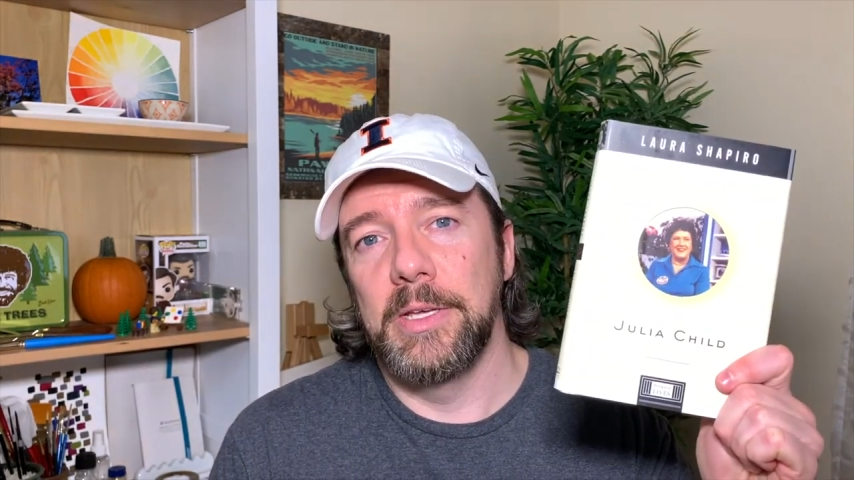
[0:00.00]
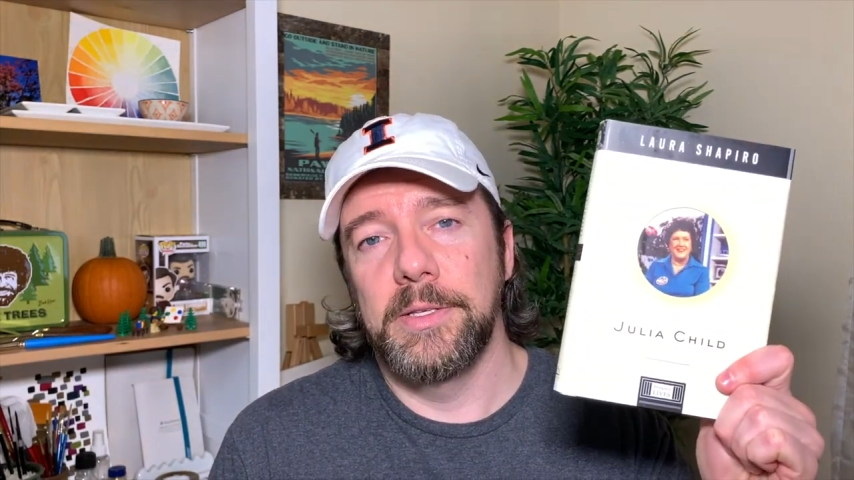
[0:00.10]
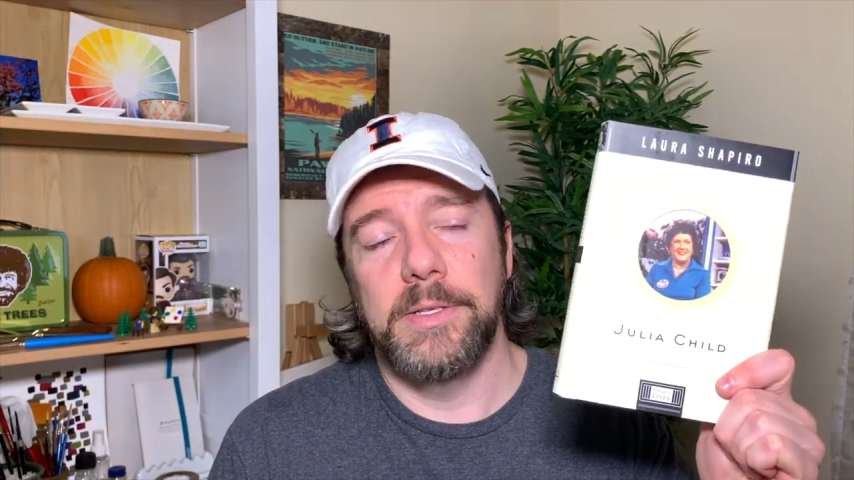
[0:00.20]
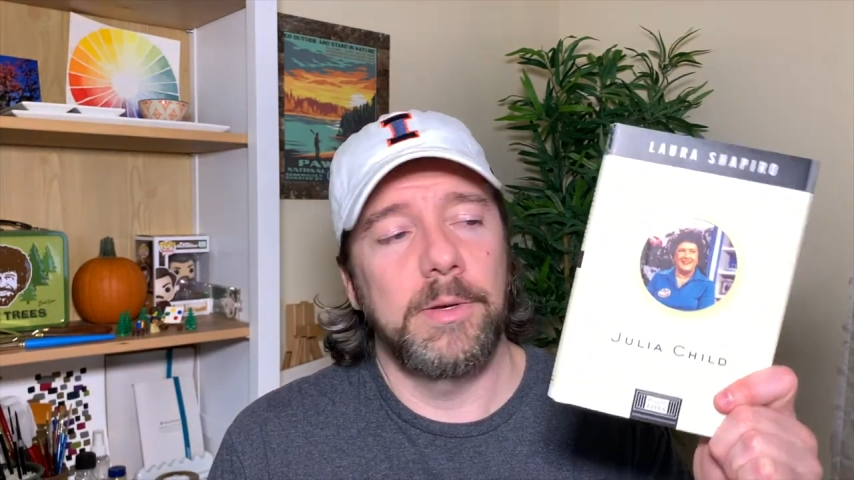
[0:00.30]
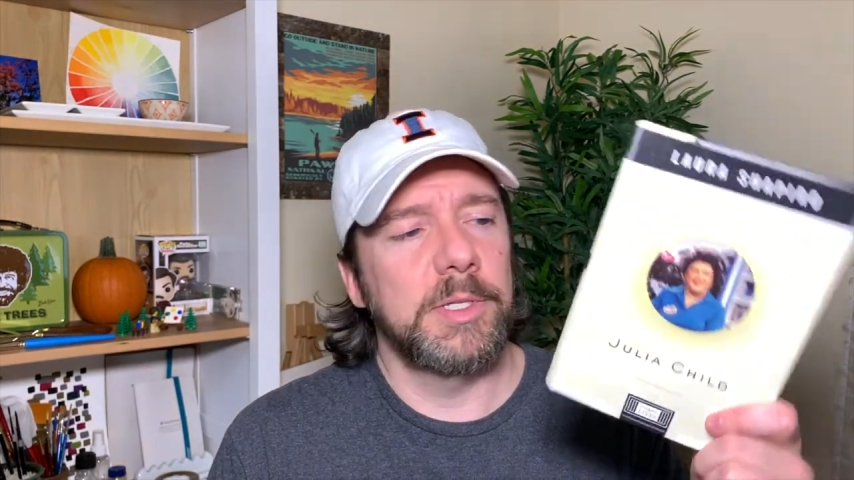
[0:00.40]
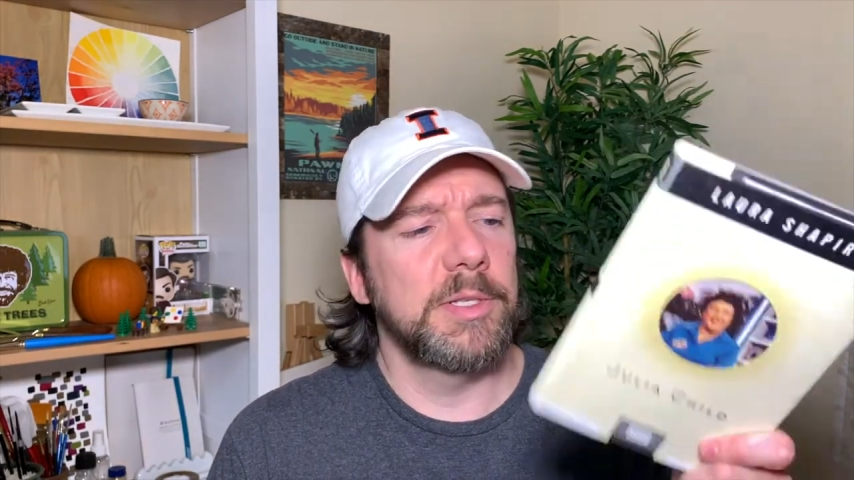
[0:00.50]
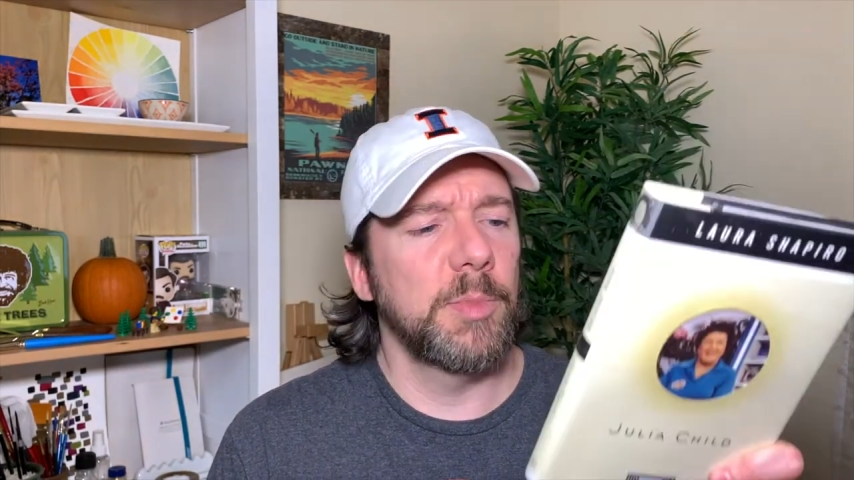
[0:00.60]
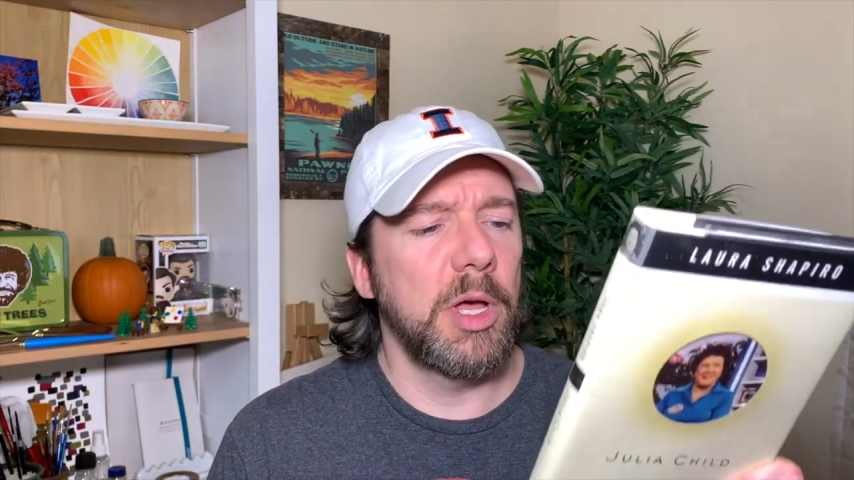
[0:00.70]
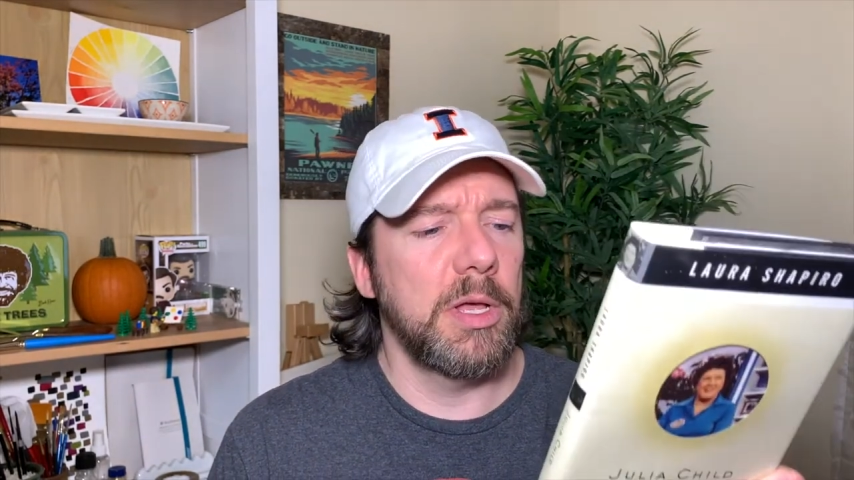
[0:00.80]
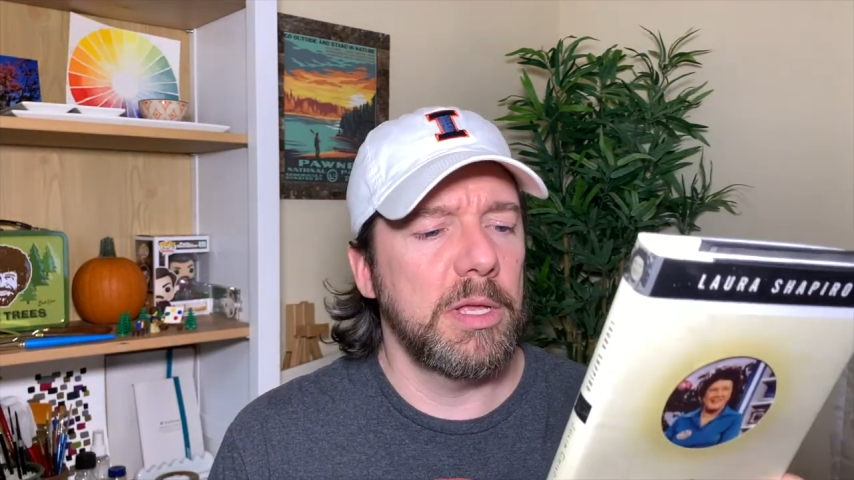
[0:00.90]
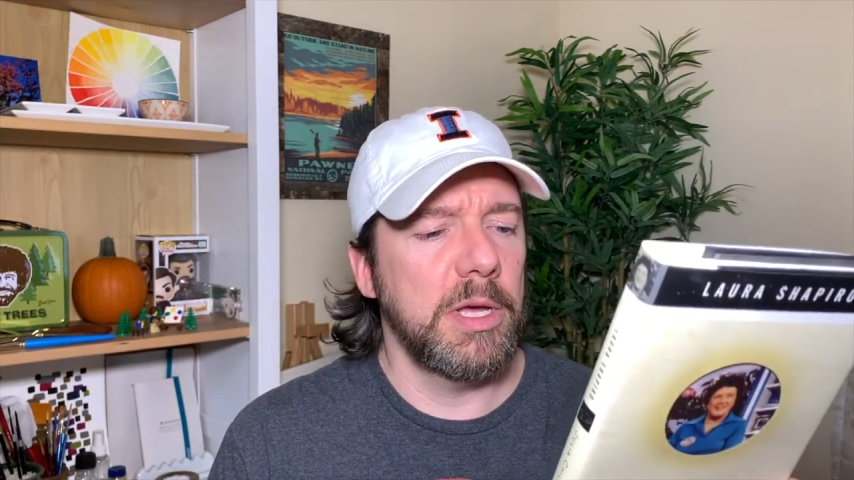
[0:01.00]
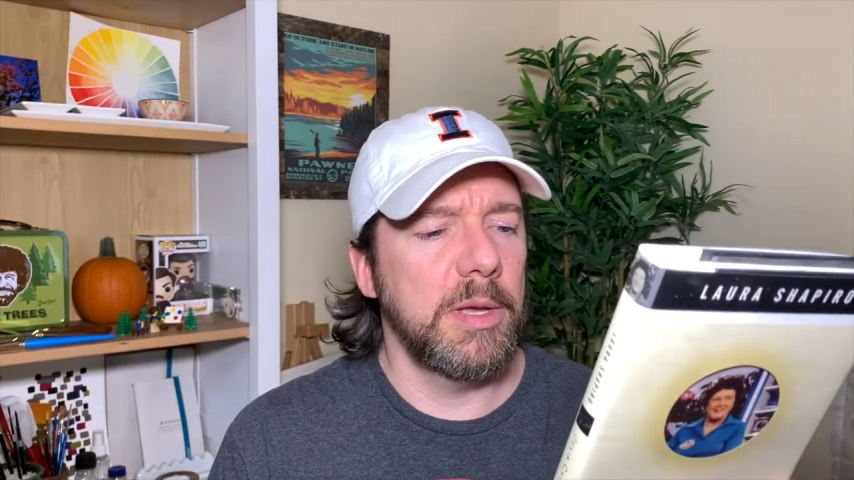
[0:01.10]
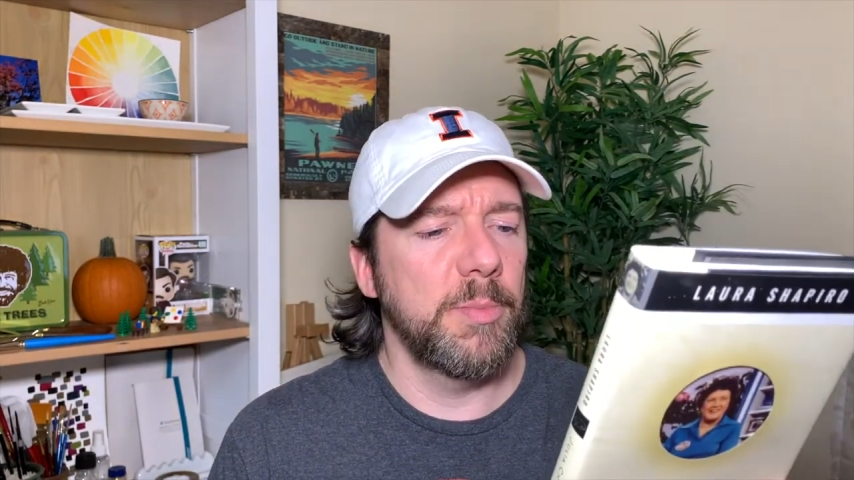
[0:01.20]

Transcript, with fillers: So it's a small